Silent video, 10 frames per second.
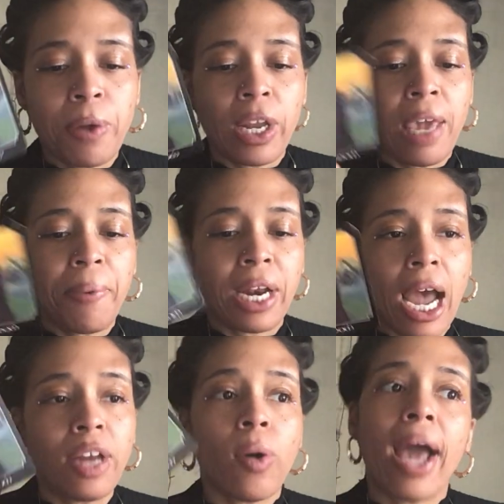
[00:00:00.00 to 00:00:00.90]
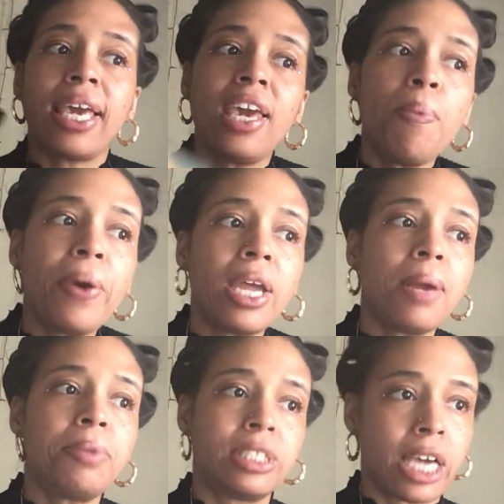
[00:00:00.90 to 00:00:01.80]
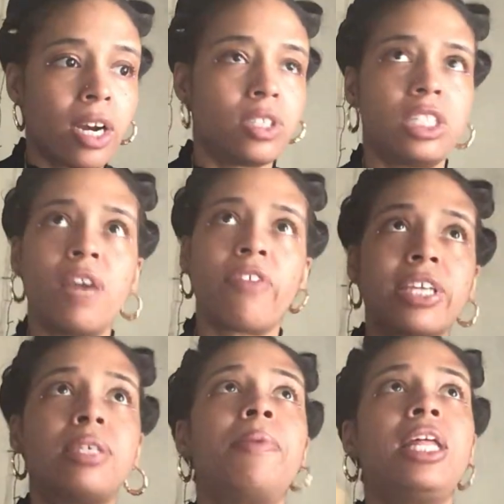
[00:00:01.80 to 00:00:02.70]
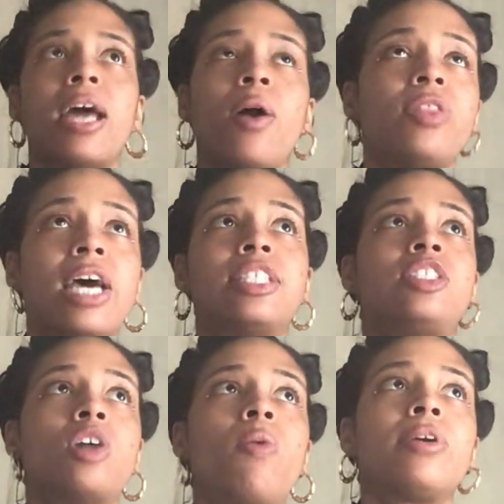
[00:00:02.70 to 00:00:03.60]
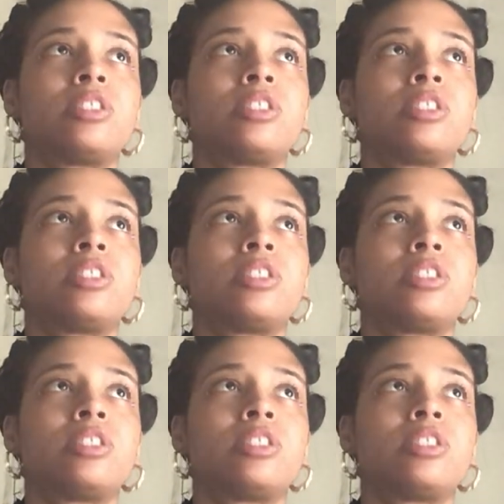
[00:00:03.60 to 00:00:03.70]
been keeping an eye on you. I keep picking up this energy of like somebody that's so